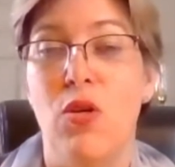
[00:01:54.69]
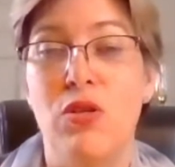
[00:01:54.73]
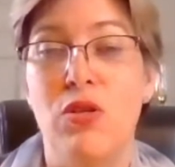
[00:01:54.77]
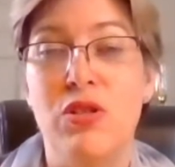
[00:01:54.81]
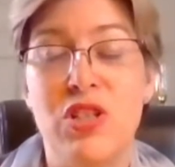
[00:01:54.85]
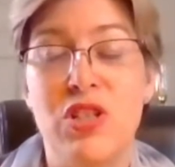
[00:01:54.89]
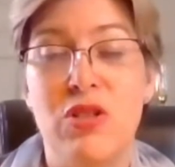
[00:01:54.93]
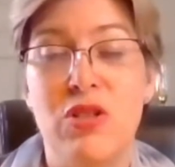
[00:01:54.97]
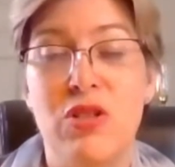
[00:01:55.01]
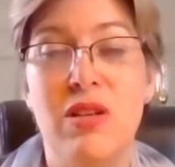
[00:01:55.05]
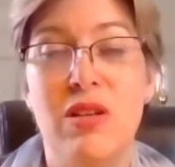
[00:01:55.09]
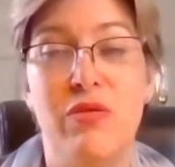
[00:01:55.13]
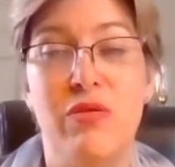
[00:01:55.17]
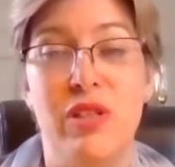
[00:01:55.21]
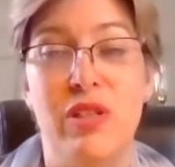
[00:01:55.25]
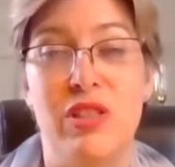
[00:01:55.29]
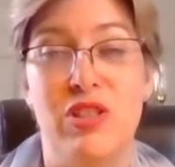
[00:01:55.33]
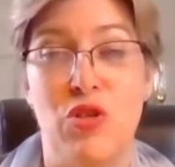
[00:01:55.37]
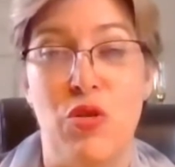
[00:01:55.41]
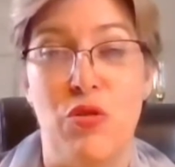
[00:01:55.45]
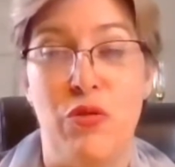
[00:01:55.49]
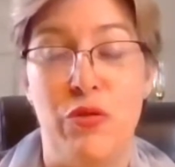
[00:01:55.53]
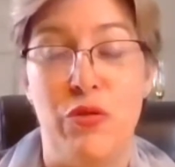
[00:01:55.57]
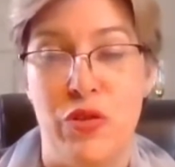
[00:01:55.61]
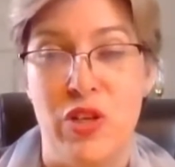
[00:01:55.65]
Also,
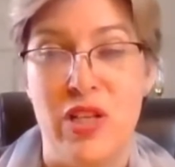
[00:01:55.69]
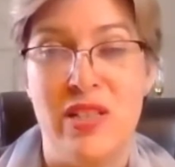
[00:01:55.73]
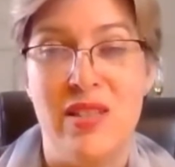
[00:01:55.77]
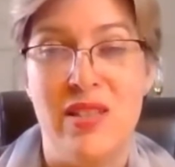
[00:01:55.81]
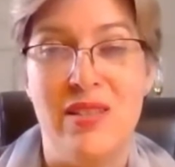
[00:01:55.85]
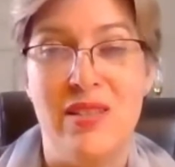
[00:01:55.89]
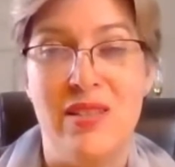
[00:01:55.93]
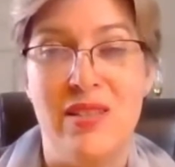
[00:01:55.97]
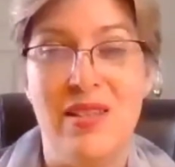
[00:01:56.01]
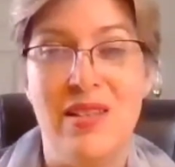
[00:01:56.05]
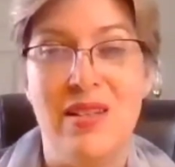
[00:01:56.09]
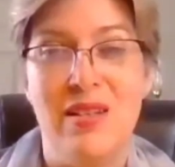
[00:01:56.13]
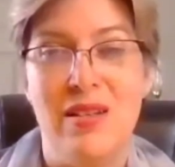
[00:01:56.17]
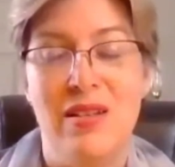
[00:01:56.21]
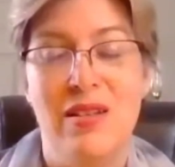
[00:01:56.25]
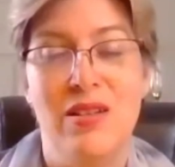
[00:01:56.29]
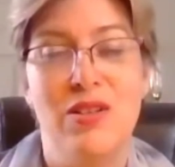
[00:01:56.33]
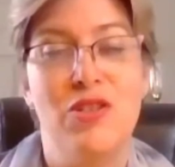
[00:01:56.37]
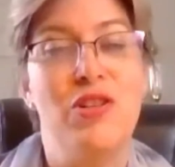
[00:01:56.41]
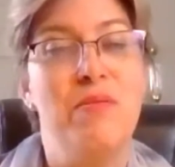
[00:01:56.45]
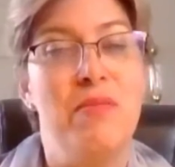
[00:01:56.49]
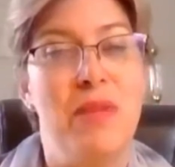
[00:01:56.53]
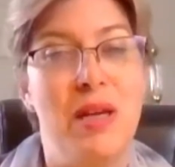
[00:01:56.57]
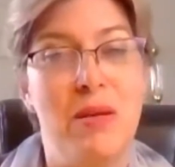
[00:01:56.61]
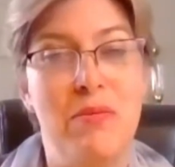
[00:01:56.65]
if it's your first year,
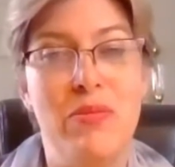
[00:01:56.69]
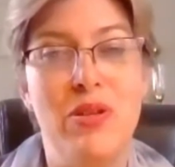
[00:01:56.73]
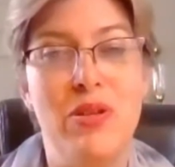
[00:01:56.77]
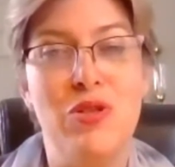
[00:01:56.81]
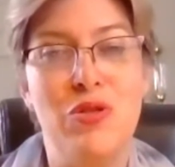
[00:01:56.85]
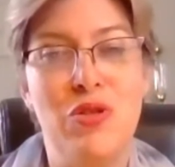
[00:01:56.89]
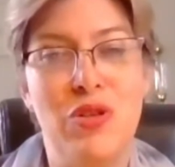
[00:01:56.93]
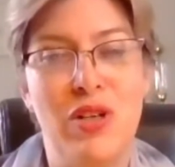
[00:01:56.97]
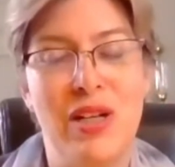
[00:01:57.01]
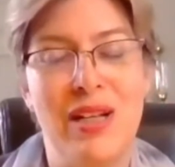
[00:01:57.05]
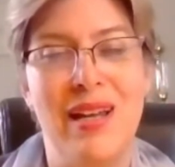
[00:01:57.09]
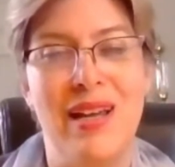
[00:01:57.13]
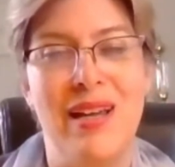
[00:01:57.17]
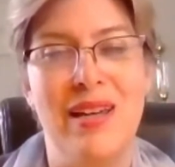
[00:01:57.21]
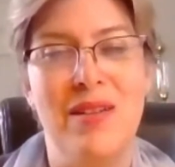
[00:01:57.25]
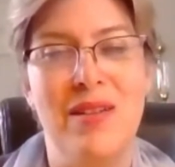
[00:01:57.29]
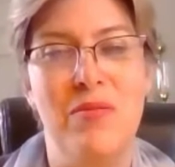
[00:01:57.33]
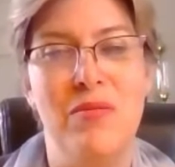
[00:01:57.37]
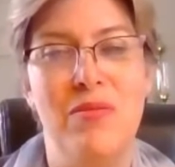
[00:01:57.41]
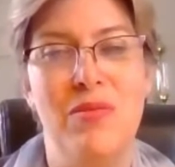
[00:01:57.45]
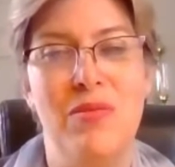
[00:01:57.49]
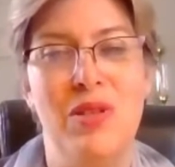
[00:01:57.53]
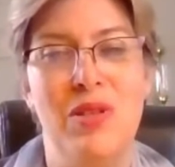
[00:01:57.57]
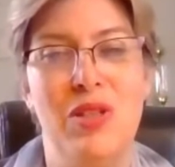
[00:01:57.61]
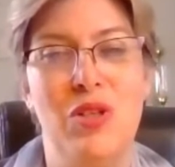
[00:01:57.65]
remember to
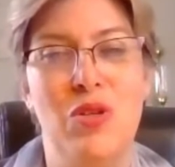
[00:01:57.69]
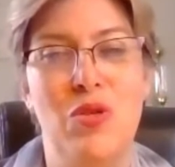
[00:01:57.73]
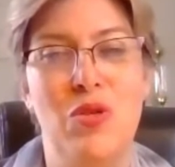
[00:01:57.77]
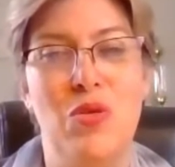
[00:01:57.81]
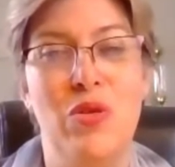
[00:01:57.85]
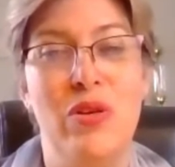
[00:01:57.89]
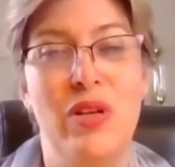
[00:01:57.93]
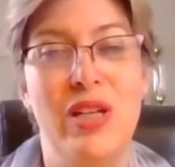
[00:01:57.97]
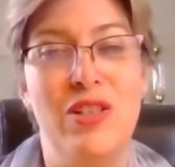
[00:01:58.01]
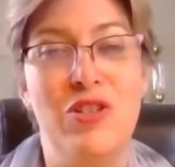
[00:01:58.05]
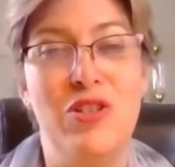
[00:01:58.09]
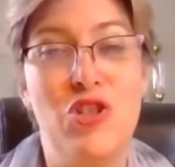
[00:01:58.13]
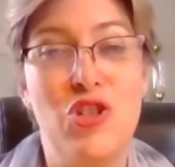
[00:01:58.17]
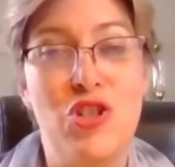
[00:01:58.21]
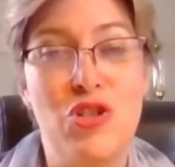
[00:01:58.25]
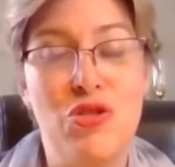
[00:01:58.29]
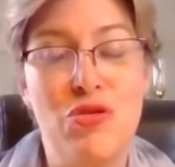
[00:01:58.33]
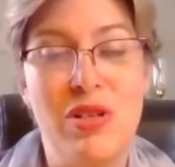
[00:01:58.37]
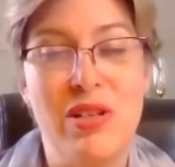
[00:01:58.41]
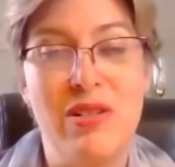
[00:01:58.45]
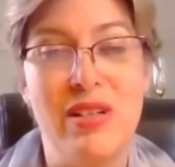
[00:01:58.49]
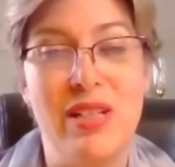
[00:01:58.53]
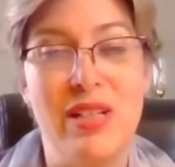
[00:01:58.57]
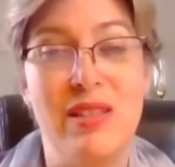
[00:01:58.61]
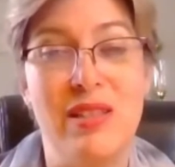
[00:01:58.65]
claim your
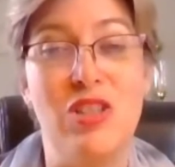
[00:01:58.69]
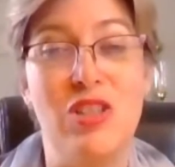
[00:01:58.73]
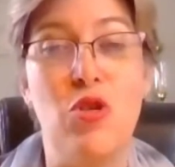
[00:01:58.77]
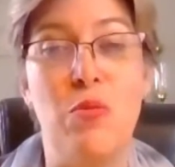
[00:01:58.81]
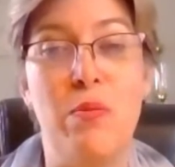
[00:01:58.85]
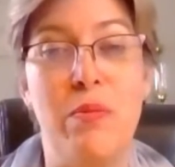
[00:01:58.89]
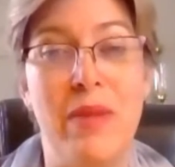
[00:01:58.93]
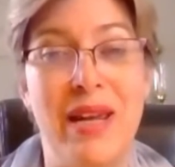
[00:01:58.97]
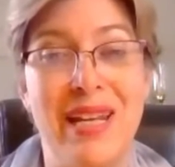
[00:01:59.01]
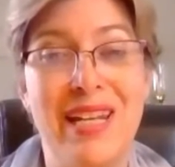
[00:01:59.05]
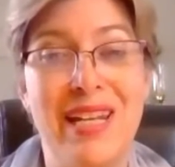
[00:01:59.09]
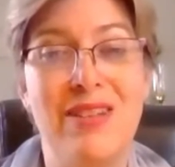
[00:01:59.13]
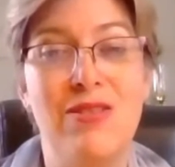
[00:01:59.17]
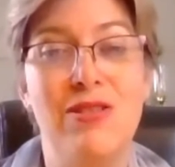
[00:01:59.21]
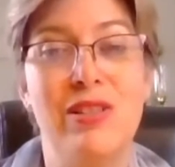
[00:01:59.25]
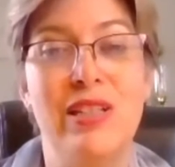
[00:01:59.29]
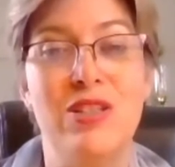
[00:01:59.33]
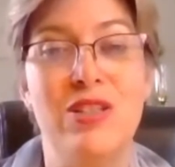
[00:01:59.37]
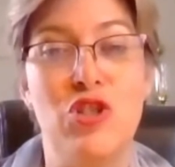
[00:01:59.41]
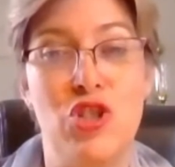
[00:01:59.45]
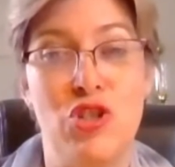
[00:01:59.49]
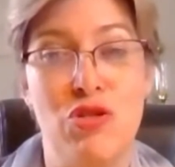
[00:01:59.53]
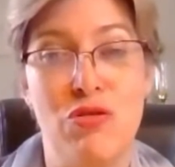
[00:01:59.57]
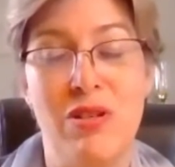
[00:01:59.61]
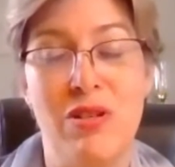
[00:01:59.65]
insurance, your medical
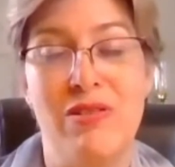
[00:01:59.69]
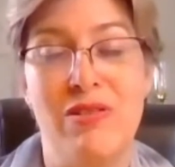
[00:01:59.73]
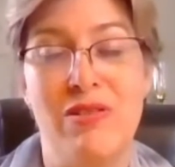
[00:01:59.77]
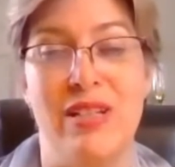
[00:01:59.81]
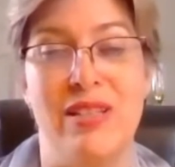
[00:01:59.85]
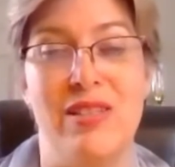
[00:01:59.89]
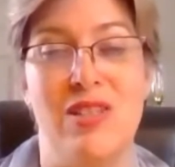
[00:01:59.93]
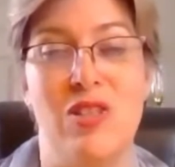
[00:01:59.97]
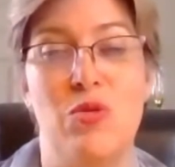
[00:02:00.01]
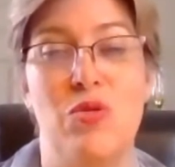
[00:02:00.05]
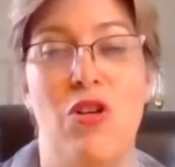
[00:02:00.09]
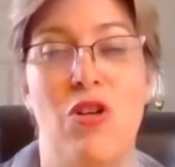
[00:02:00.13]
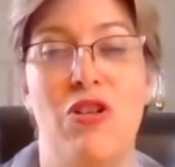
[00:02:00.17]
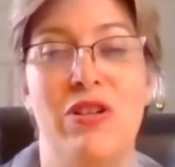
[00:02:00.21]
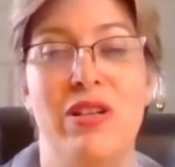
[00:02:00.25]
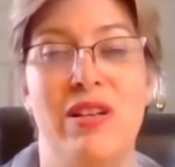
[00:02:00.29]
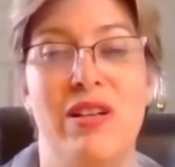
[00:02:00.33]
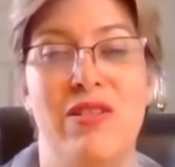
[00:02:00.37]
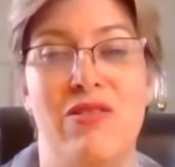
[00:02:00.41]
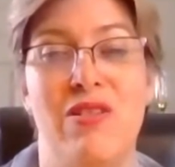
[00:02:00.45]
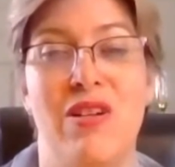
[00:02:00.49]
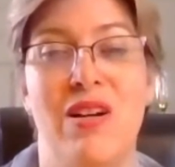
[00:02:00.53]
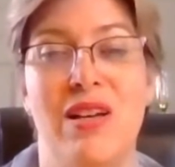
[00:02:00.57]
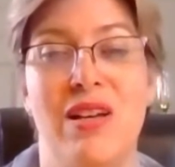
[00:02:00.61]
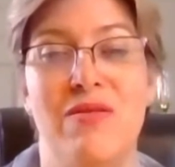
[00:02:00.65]
insurance on
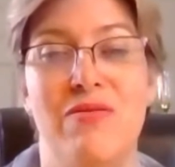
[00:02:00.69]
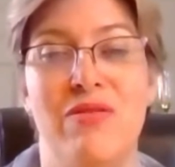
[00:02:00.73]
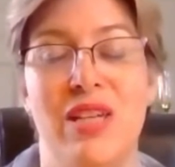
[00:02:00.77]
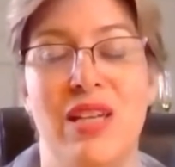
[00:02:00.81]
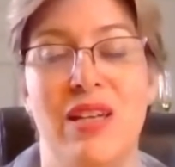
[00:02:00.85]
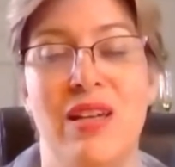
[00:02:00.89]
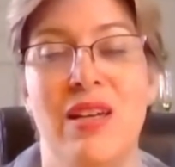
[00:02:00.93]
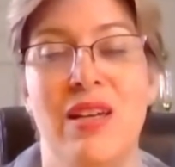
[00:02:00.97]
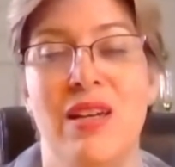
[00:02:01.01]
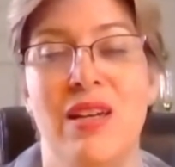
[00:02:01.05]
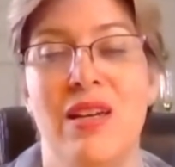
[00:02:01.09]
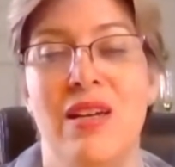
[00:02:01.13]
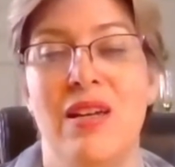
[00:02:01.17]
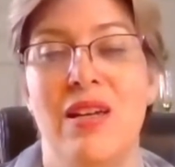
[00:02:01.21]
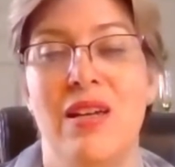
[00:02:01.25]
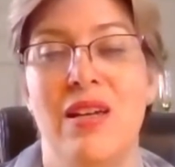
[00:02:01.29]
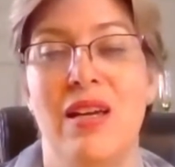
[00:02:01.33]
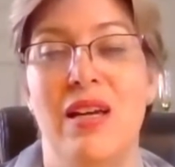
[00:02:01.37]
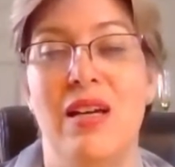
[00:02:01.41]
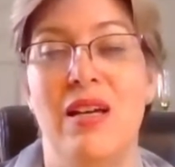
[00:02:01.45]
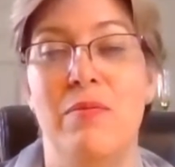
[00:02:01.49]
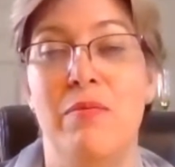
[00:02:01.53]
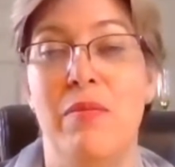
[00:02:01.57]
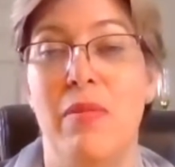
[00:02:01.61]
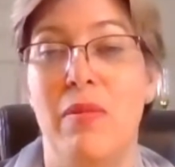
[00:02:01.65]
arriving.
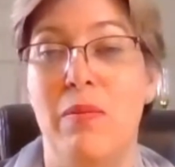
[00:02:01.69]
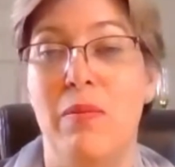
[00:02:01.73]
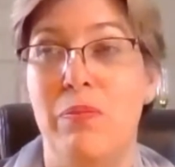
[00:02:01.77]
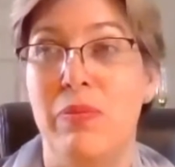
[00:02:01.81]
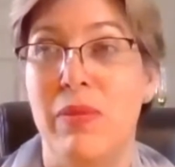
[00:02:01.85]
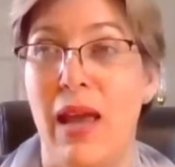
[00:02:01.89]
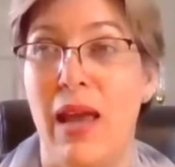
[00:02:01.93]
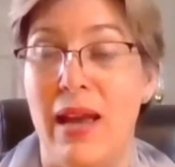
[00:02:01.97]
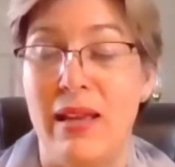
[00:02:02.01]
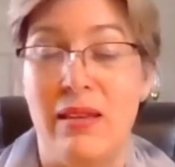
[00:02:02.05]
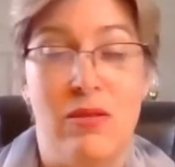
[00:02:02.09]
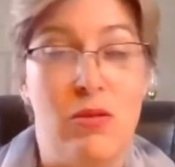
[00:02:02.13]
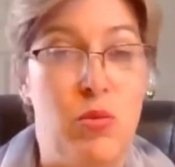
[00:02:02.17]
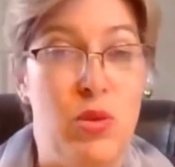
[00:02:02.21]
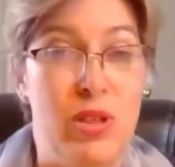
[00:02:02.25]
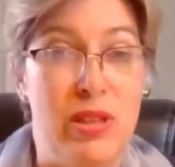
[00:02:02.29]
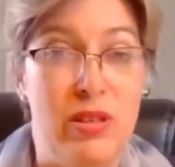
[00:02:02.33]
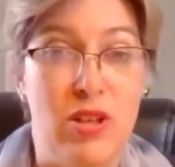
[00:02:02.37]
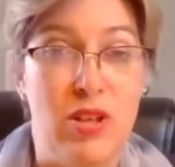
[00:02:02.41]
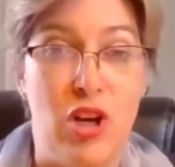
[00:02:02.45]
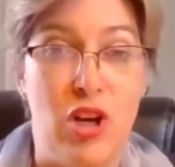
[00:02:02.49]
With